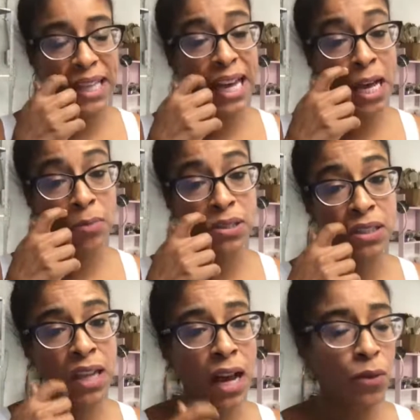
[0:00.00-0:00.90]
That helps a
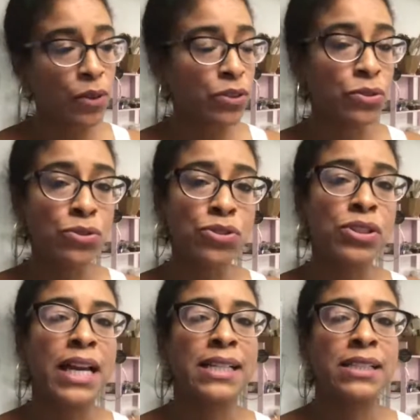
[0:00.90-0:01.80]
lot with
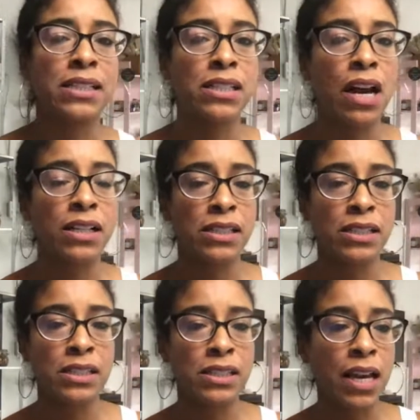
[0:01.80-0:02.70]
neutralizing the
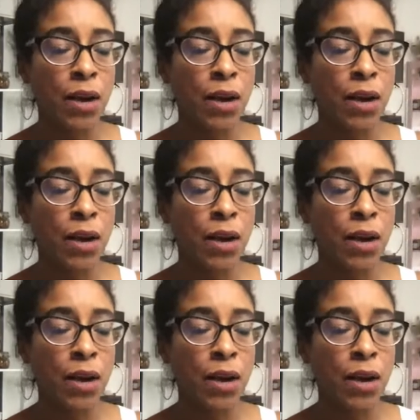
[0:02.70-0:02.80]
toxins.